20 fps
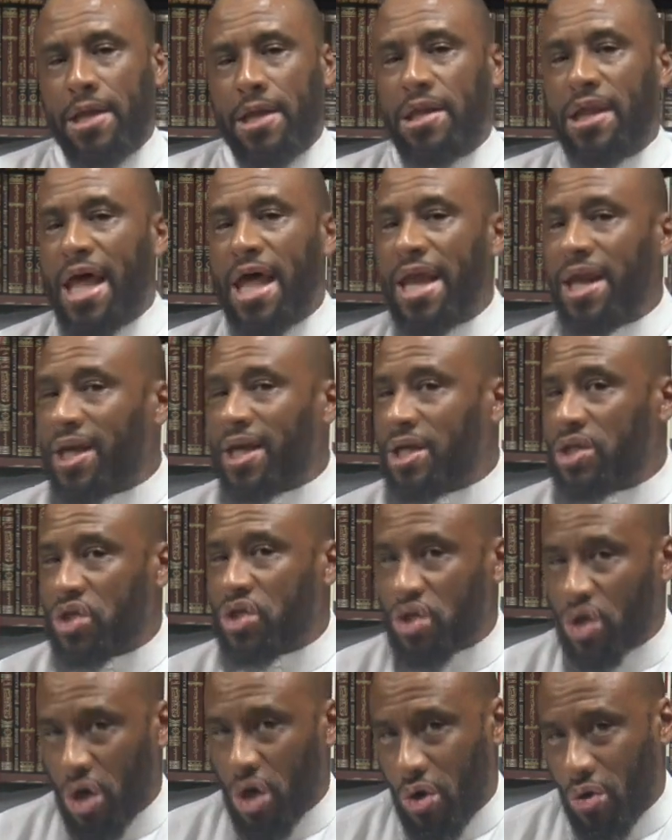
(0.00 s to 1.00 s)
letting
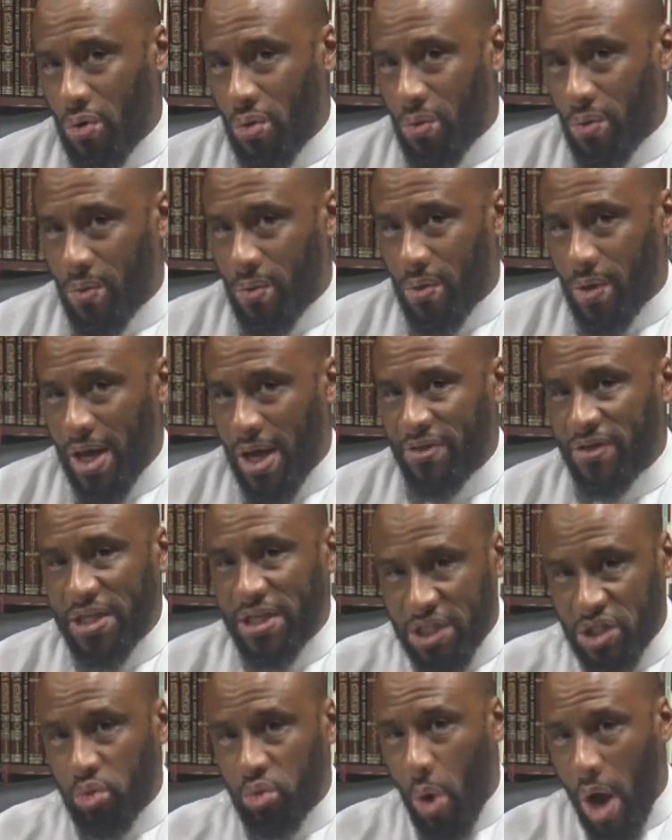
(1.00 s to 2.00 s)
us know, and
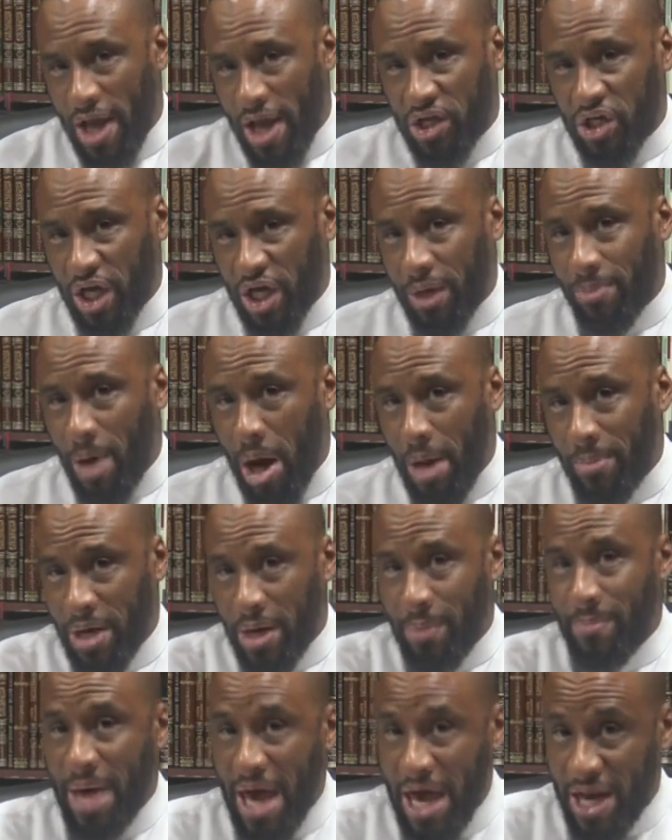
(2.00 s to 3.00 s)
this is why Sheikh Muhammad
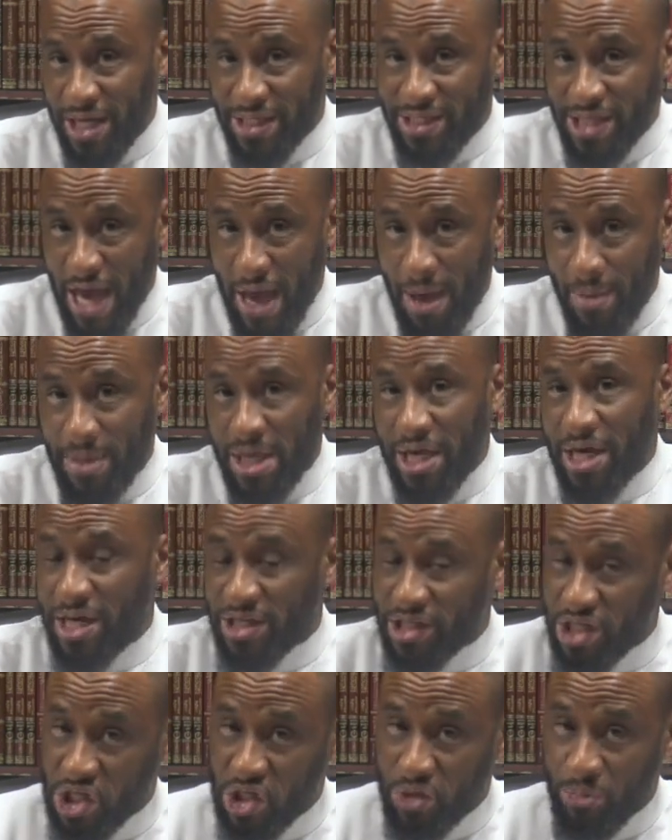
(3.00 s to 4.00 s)
Aman al-Jami
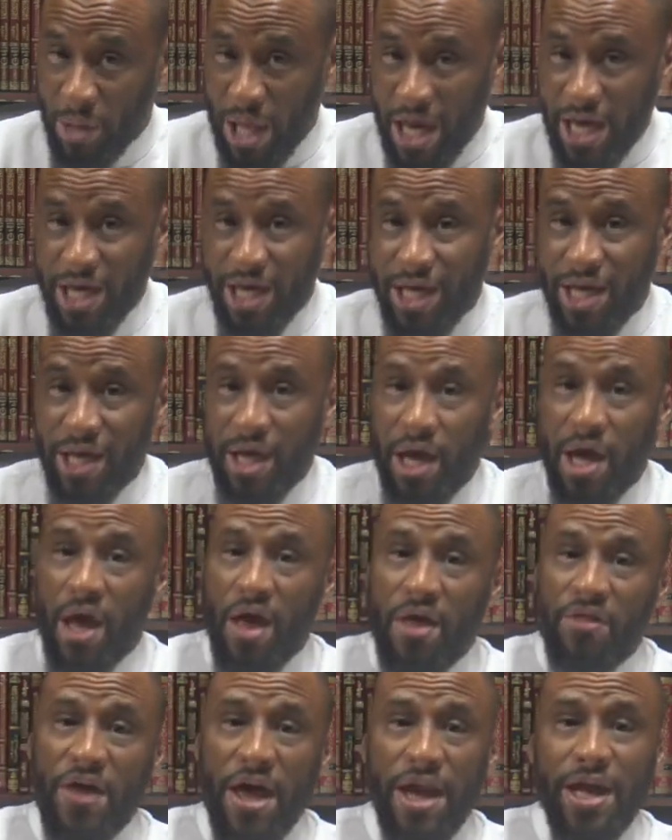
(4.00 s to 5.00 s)
is explaining
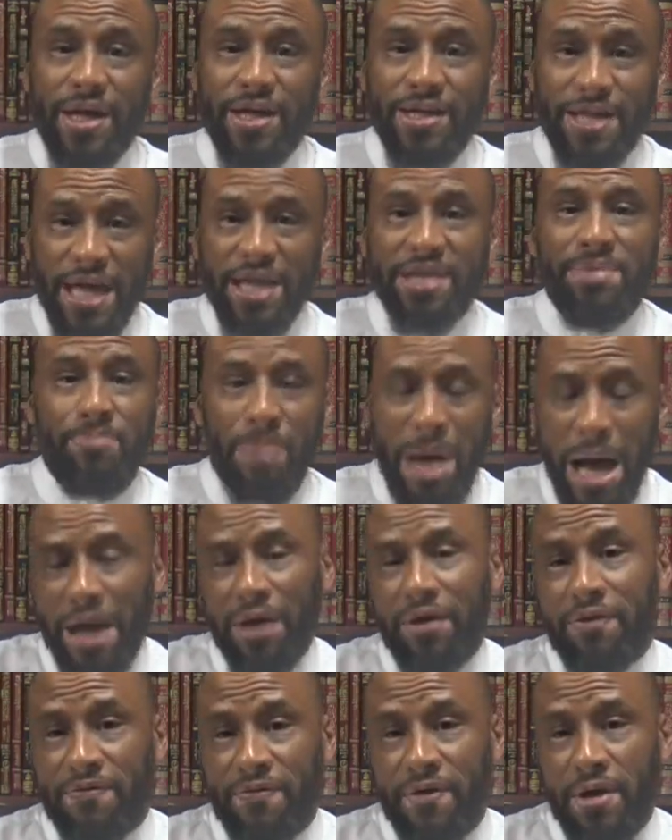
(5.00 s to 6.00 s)
that it takes
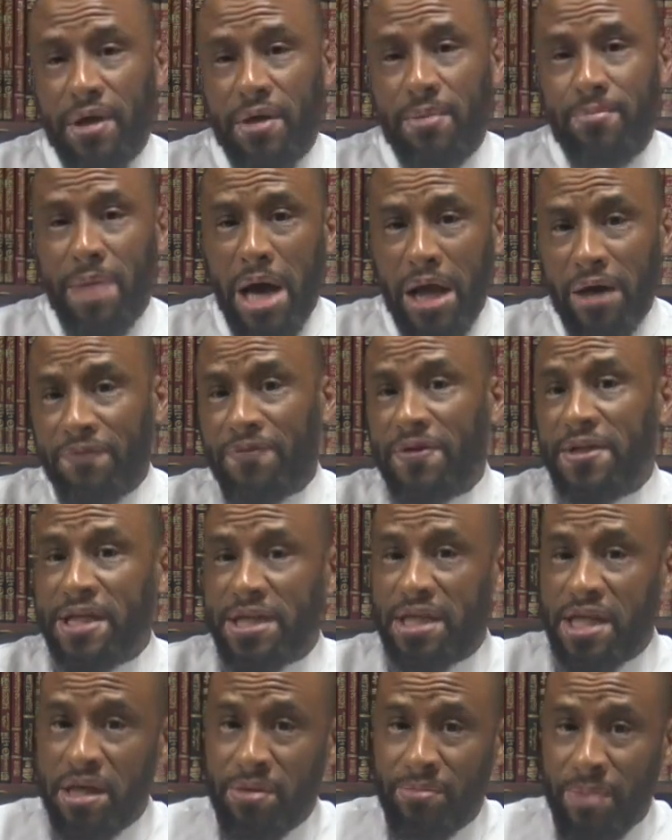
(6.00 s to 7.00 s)
marifa, ma'rifah to
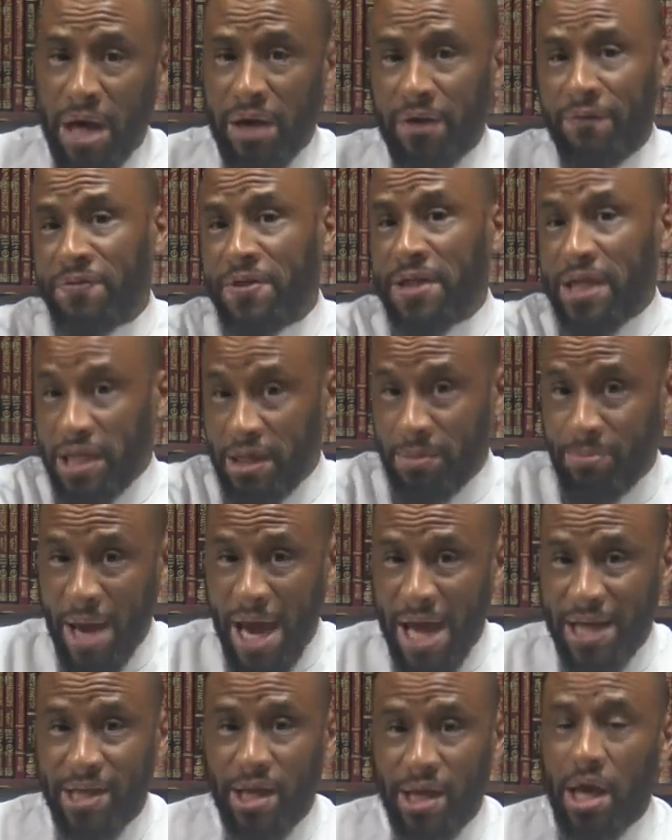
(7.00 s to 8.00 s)
deen, ma'rifah to
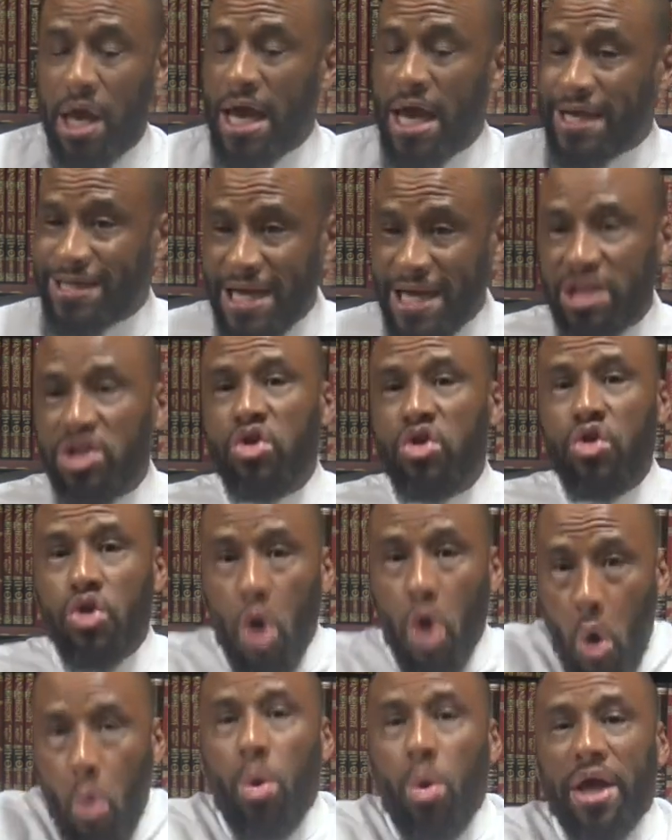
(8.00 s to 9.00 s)
ibadah. It takes
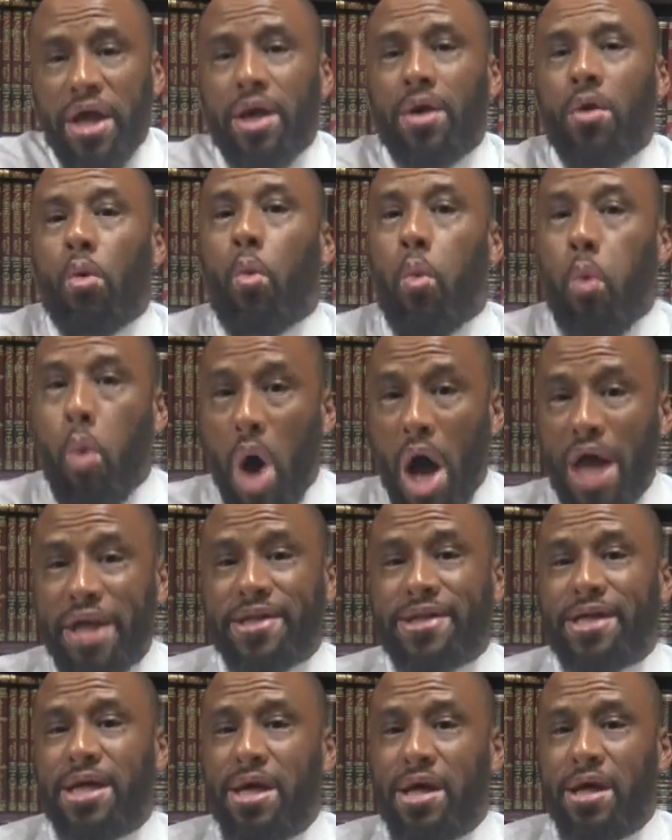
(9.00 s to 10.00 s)
knowing
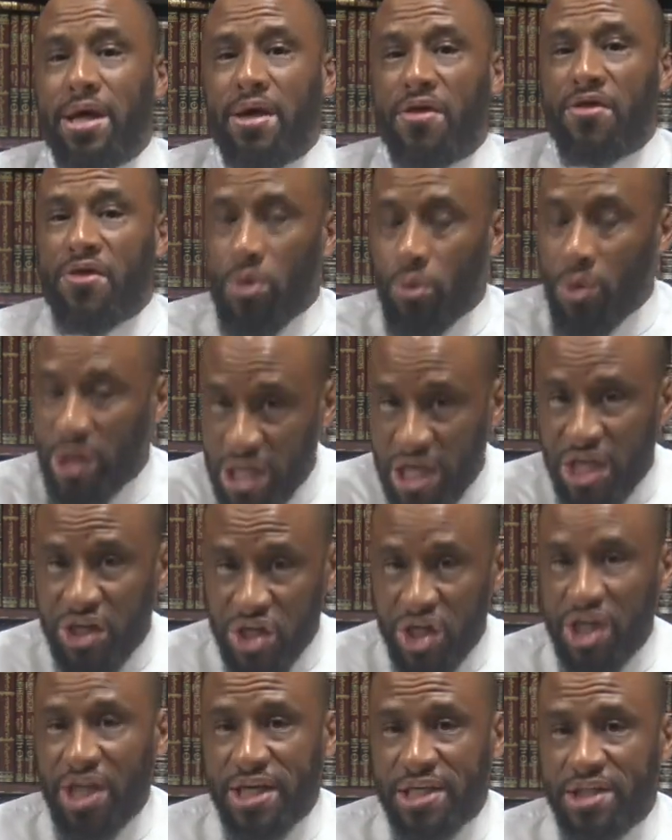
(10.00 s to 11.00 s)
what the
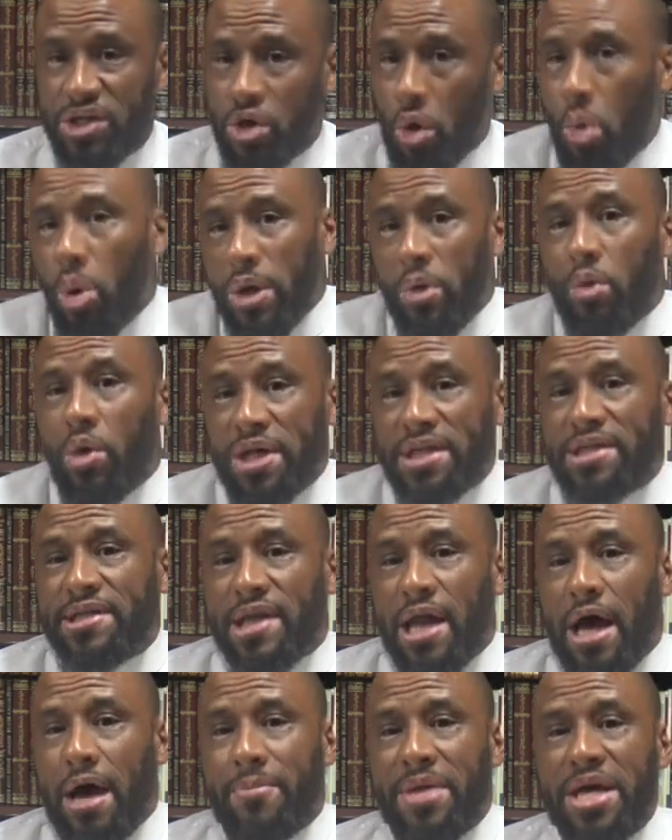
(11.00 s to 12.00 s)
religion is, knowing what
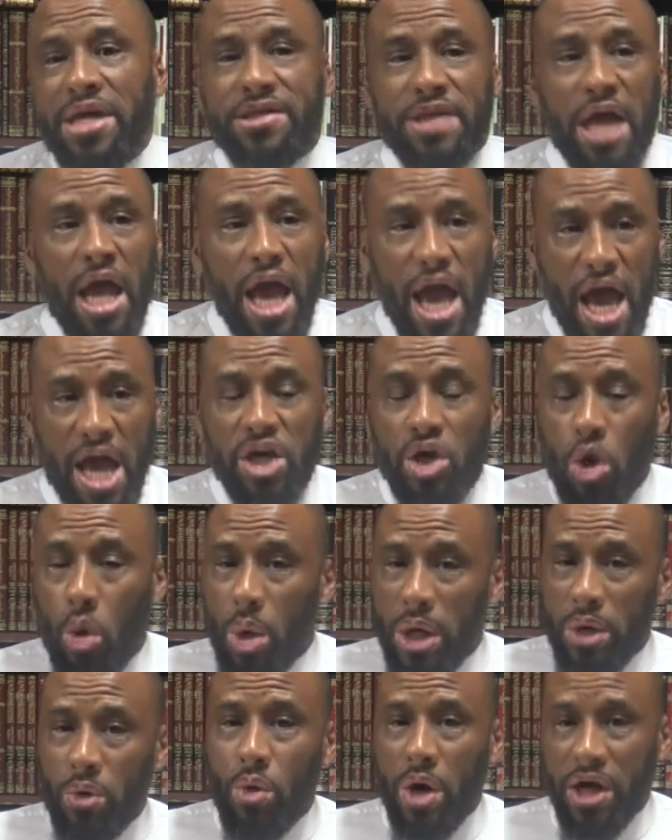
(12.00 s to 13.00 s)
Islam is, and
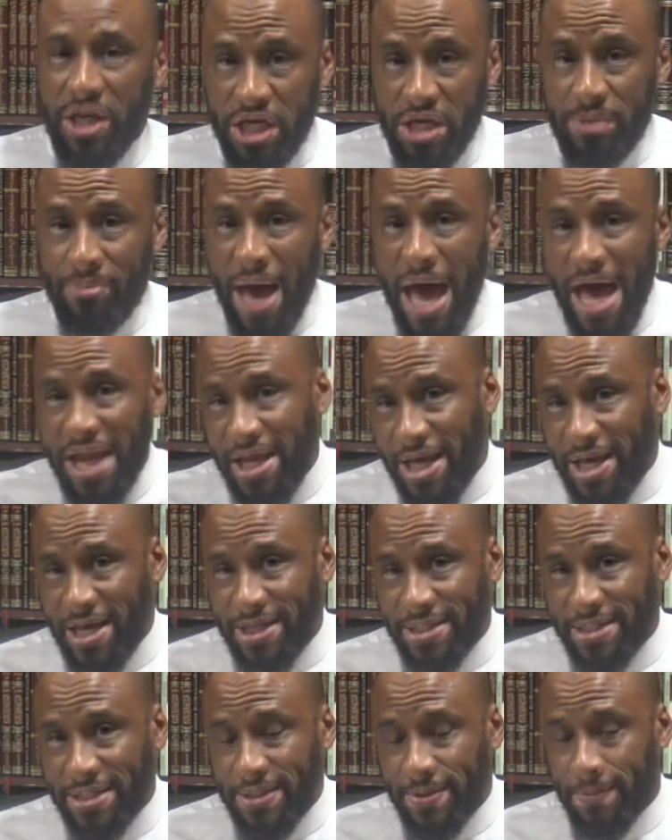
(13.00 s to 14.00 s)
knowing what ibadah
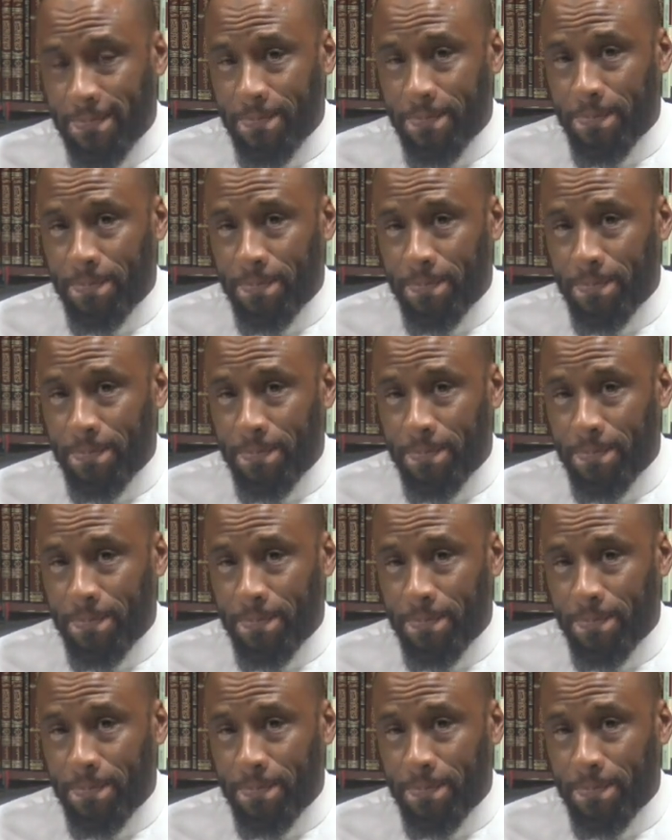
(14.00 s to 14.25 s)
is.